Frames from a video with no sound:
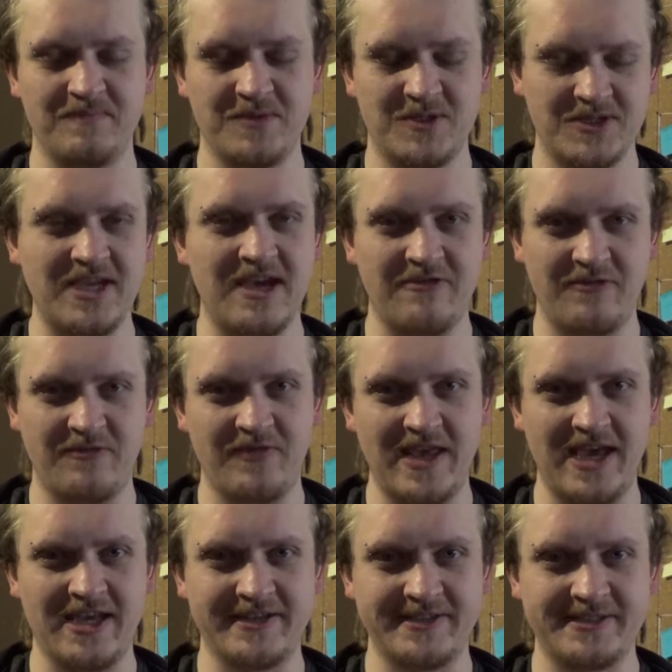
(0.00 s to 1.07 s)
stuff
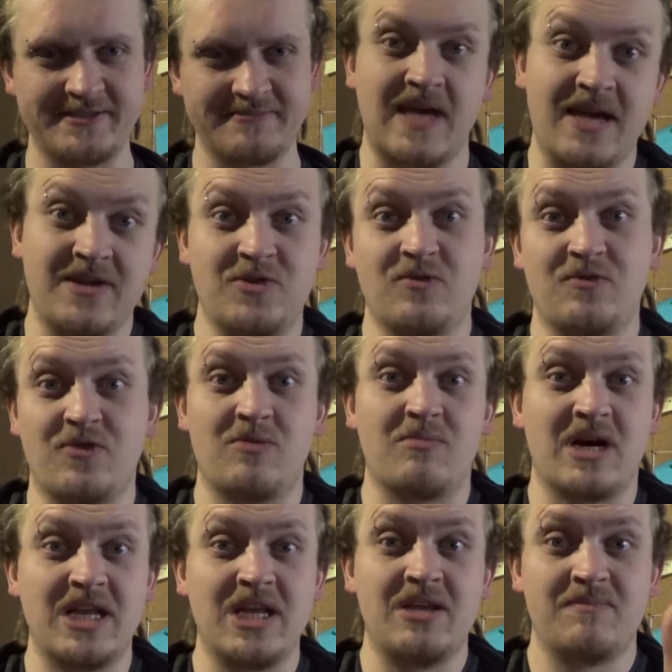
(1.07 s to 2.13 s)
that I do for
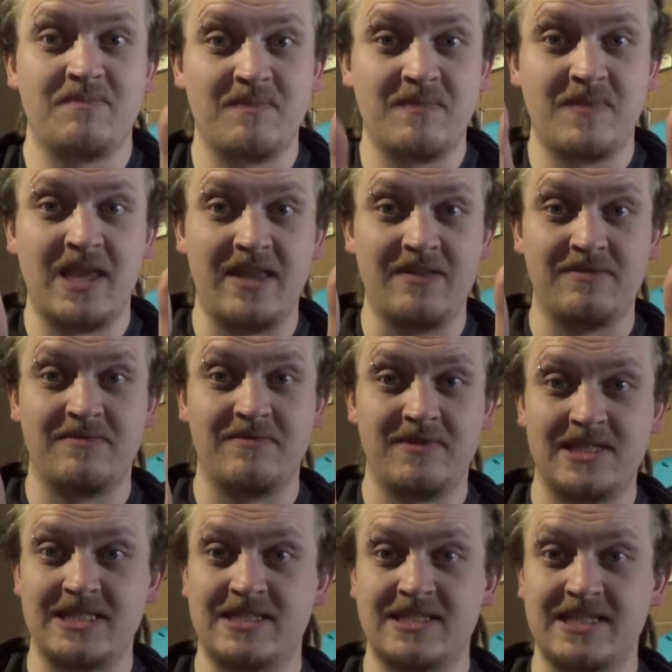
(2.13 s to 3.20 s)
money and
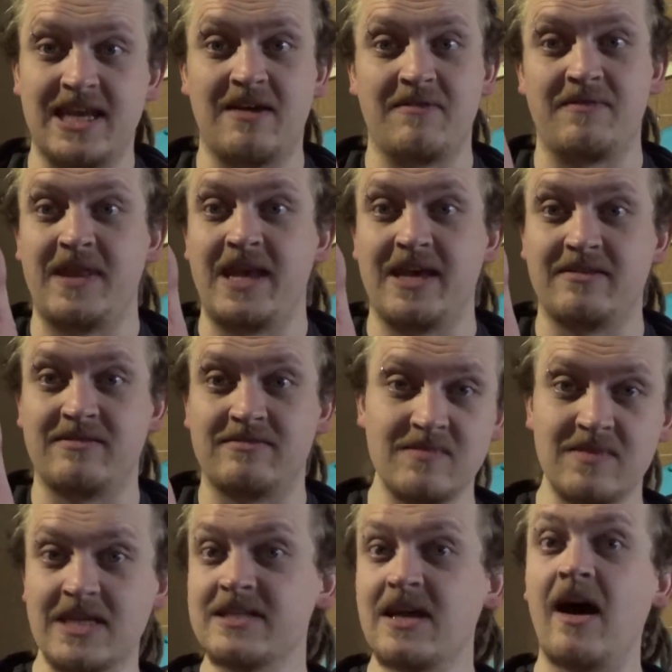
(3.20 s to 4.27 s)
stuff that
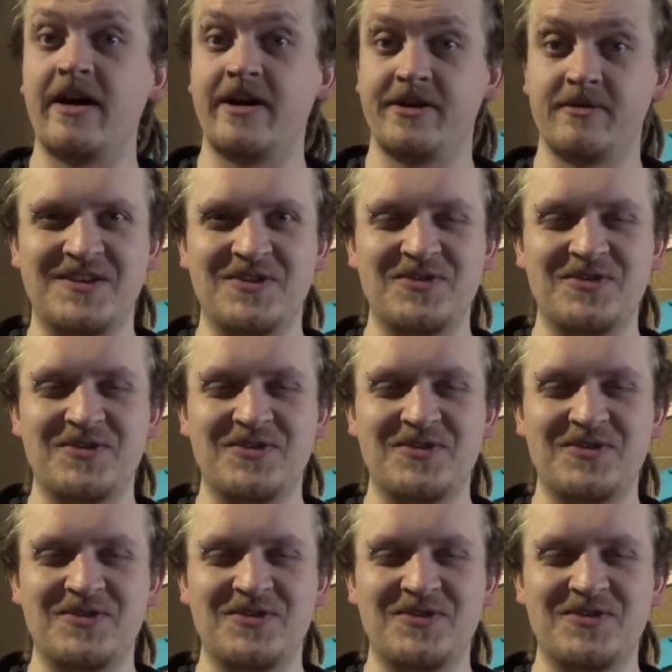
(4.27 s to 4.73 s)
is art.